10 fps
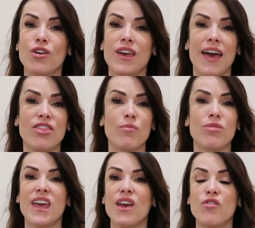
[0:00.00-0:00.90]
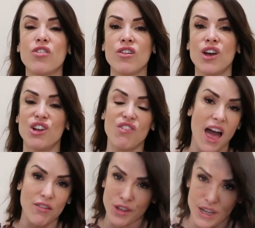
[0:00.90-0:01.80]
You could get them the gift of
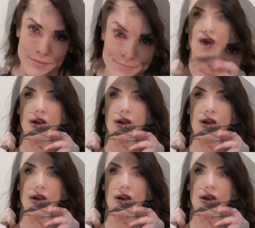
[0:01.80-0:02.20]
caffeine.